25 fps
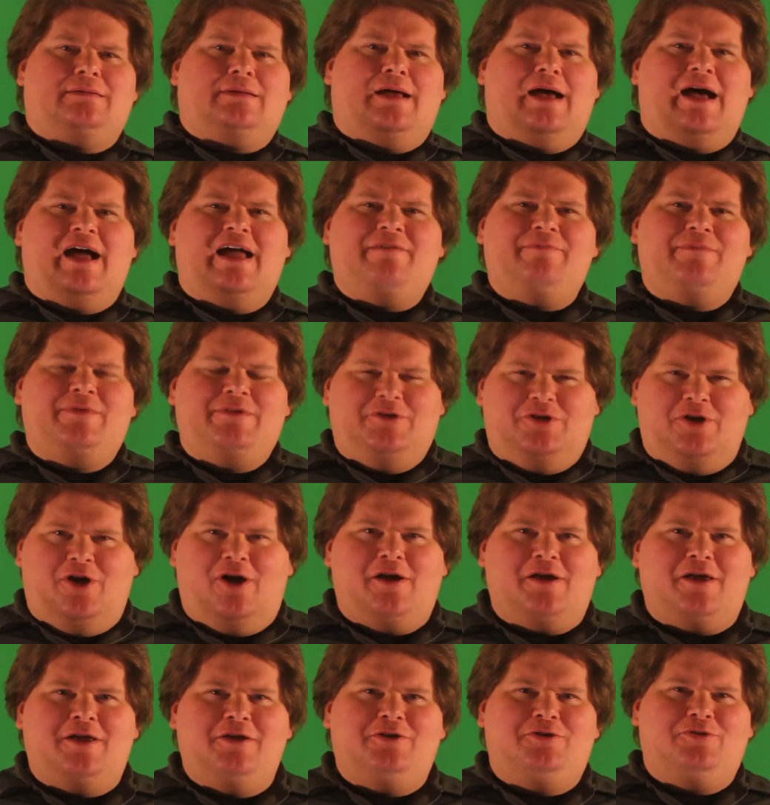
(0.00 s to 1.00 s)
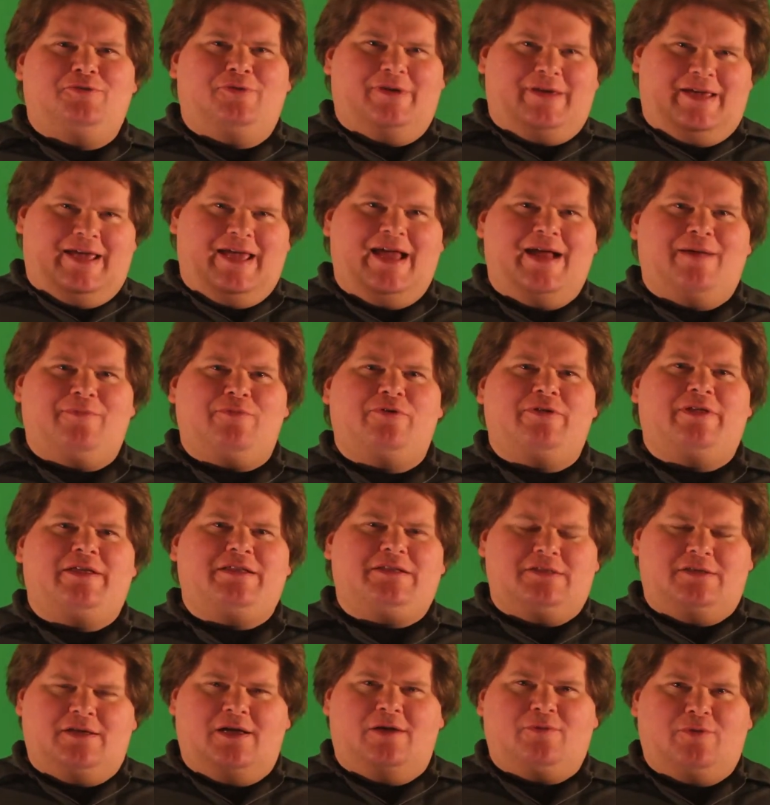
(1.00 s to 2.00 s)
I've been talking to a camera
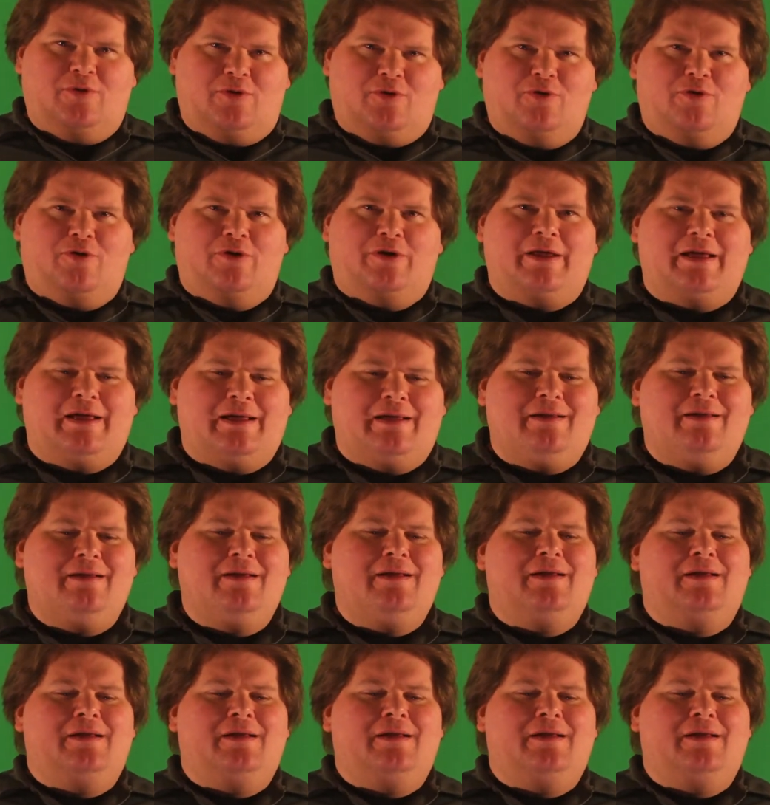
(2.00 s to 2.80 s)
that's not recording